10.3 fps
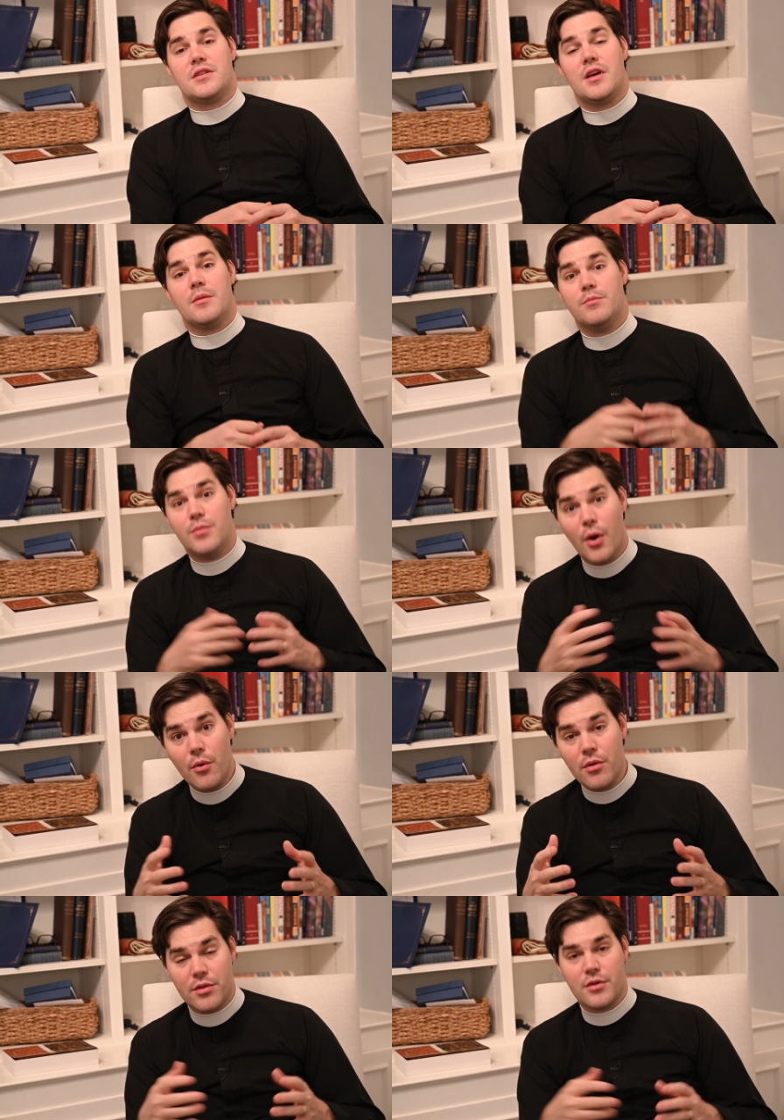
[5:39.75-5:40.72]
that
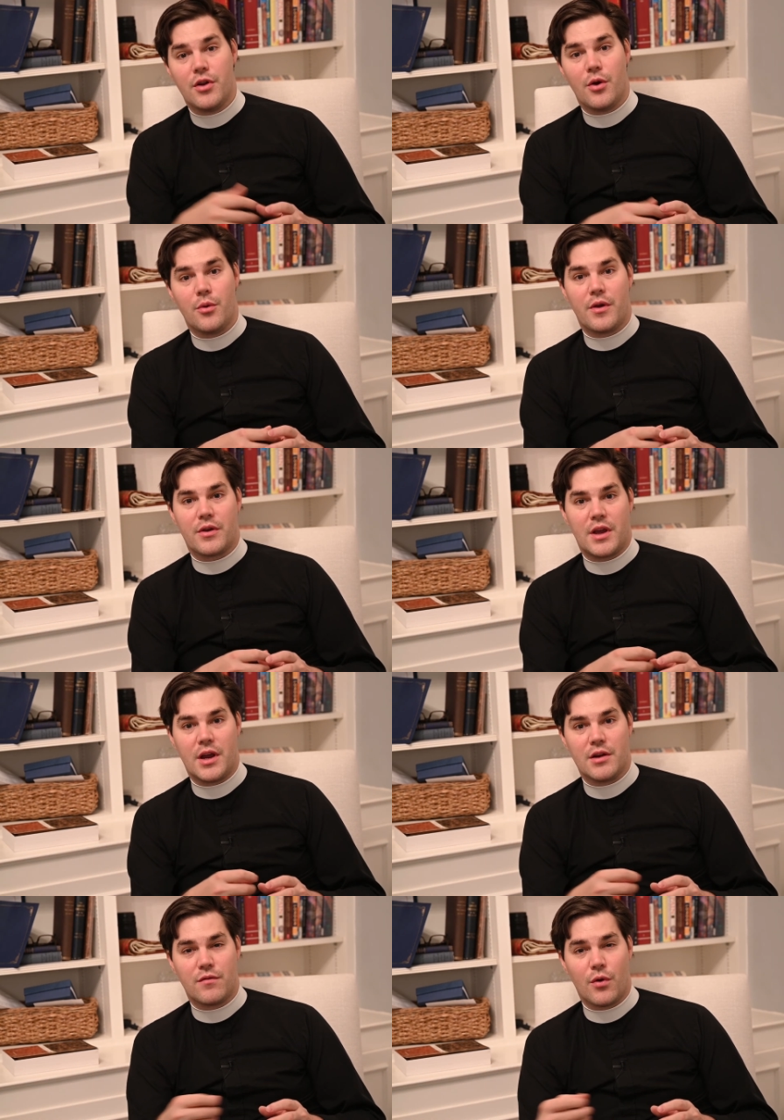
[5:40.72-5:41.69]
both know they're
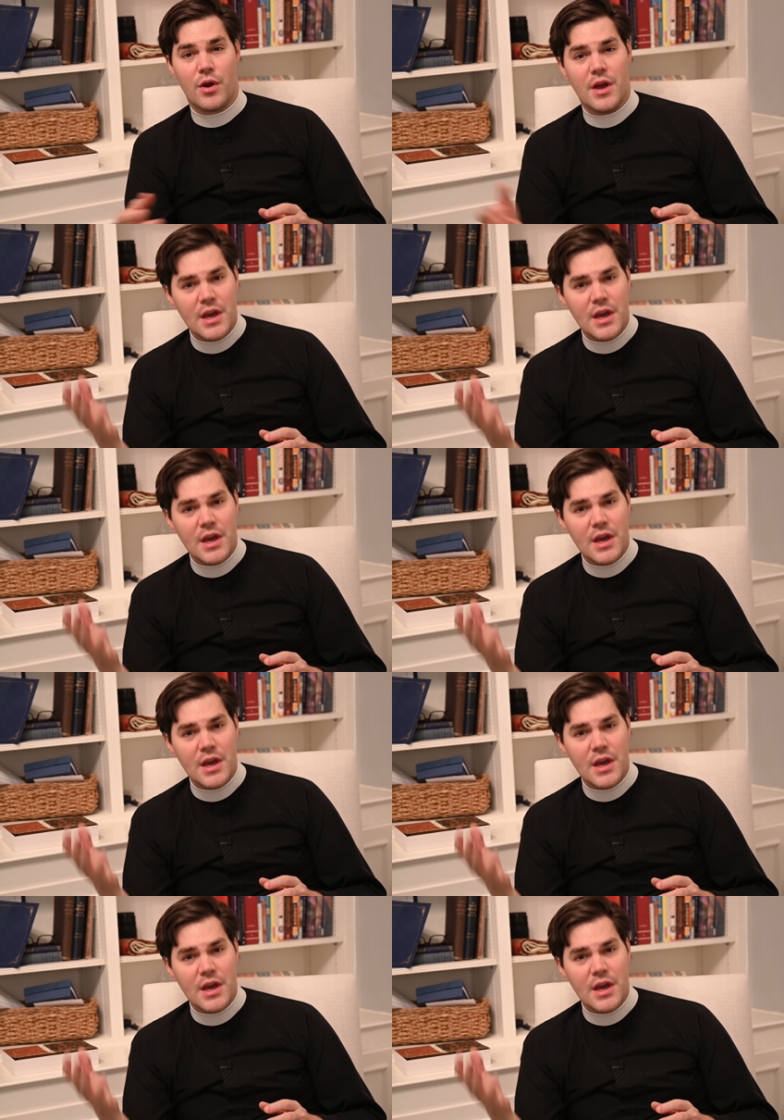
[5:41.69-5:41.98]
cared for,